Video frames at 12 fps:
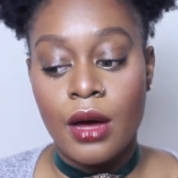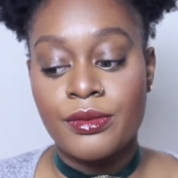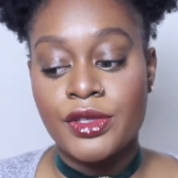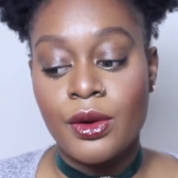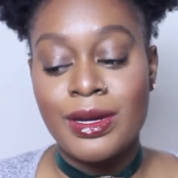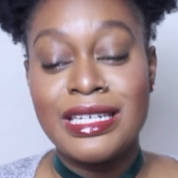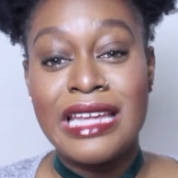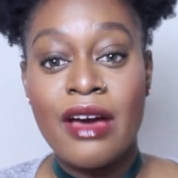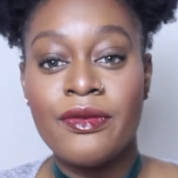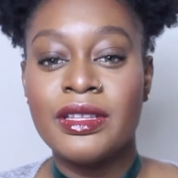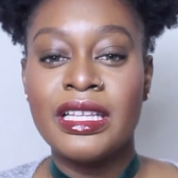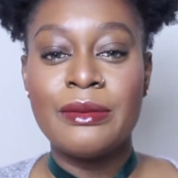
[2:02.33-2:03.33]
So
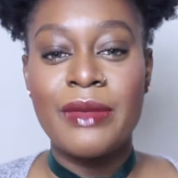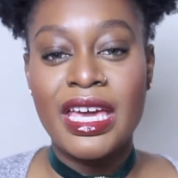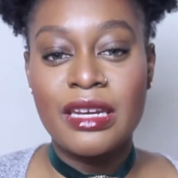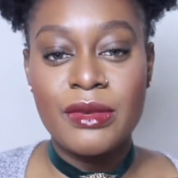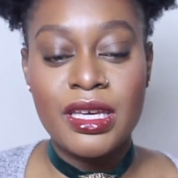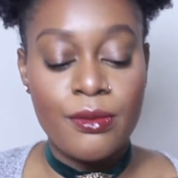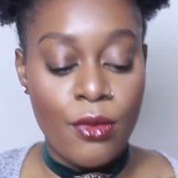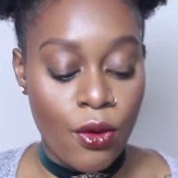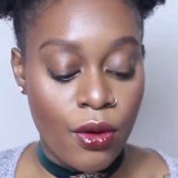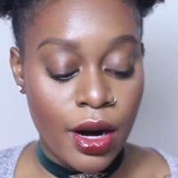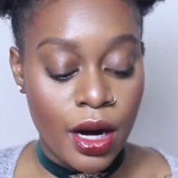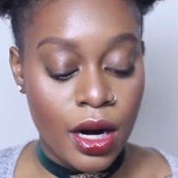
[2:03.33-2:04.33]
definitely made me
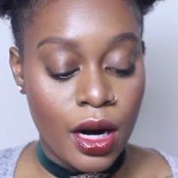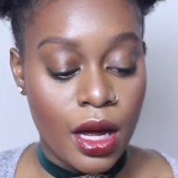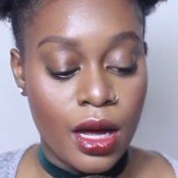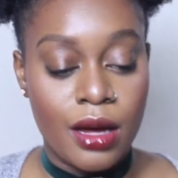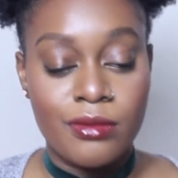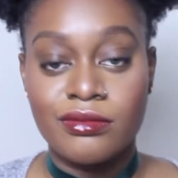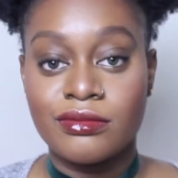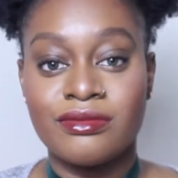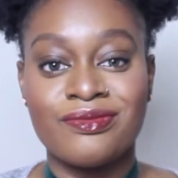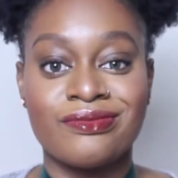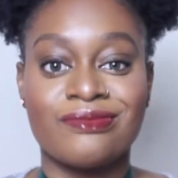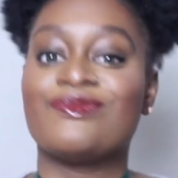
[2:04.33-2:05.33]
more
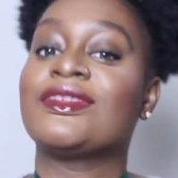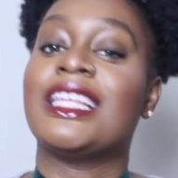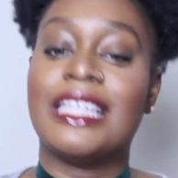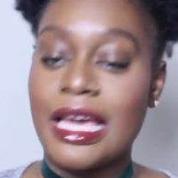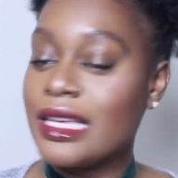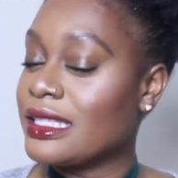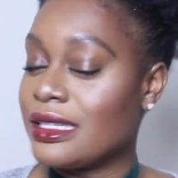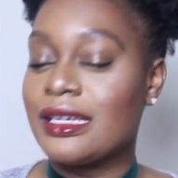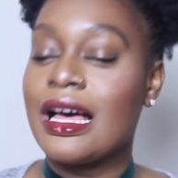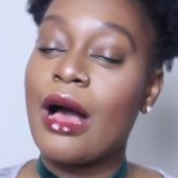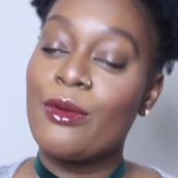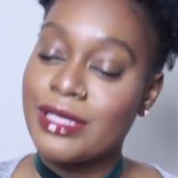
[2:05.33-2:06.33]
lazy.
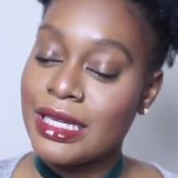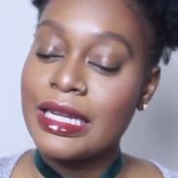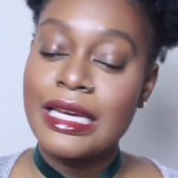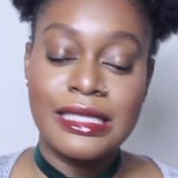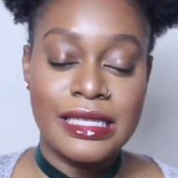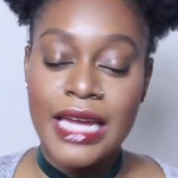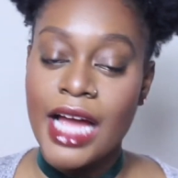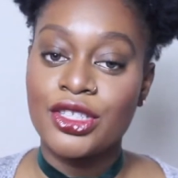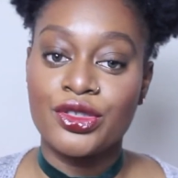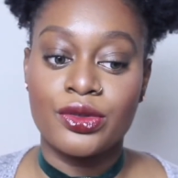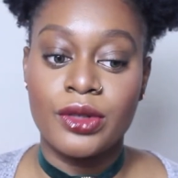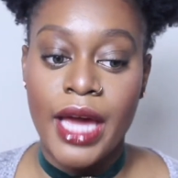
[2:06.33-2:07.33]
I was a lazy
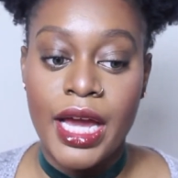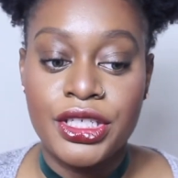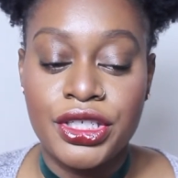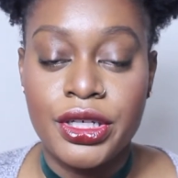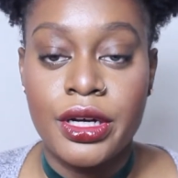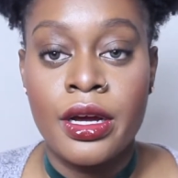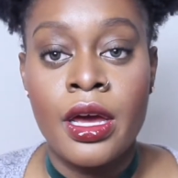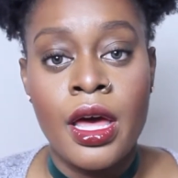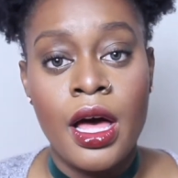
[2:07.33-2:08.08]
natural last year.